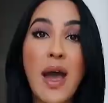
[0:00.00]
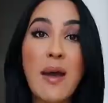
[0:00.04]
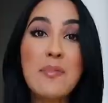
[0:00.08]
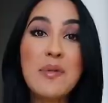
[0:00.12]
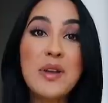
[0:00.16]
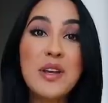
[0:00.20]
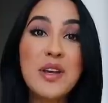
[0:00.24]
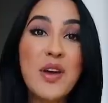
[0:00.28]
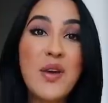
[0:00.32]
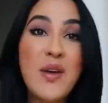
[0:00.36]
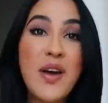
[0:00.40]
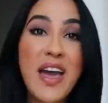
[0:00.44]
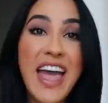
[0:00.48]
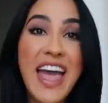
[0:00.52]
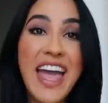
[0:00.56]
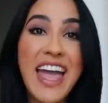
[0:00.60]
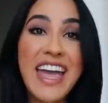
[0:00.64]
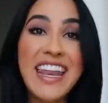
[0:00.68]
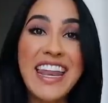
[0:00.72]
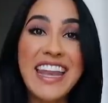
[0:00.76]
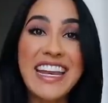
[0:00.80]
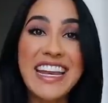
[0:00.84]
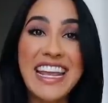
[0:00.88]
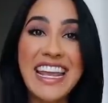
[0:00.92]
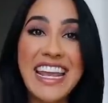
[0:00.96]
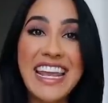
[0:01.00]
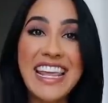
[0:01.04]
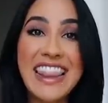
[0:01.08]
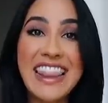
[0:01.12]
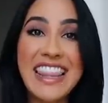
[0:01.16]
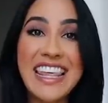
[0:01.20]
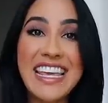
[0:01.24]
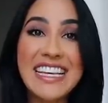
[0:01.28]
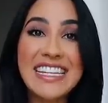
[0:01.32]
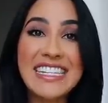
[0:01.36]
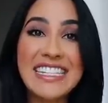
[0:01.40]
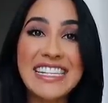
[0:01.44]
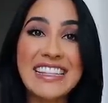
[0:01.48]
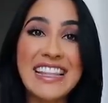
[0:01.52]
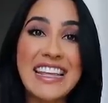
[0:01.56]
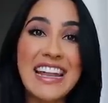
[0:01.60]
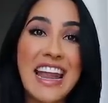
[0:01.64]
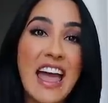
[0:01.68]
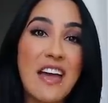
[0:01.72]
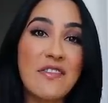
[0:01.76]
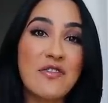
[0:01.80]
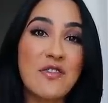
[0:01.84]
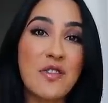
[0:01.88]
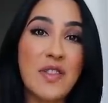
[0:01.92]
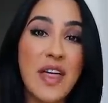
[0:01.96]
I'm gonna go ahead and eat this, and then
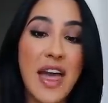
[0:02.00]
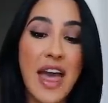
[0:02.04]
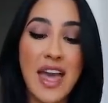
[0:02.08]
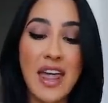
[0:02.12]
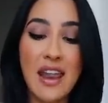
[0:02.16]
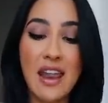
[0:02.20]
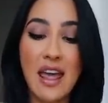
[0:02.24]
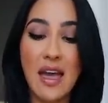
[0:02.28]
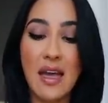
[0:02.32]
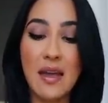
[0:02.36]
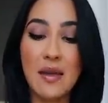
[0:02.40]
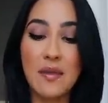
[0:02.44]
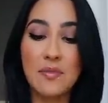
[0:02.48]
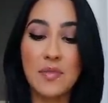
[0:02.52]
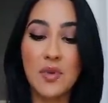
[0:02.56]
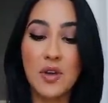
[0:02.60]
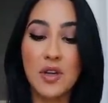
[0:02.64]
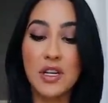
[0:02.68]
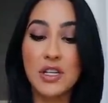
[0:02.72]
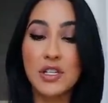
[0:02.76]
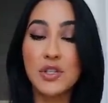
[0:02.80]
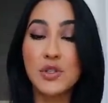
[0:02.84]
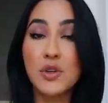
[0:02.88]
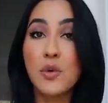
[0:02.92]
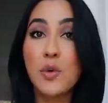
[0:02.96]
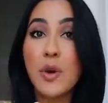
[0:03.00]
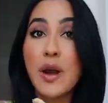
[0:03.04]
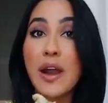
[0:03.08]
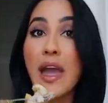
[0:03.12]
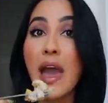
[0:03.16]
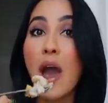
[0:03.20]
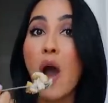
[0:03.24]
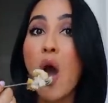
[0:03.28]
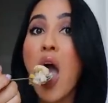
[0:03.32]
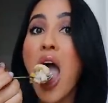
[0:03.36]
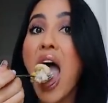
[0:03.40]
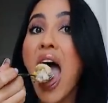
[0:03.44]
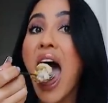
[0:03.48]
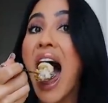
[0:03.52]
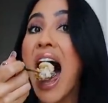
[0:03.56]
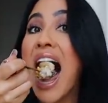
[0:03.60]
after that, I'm gonna do a workout.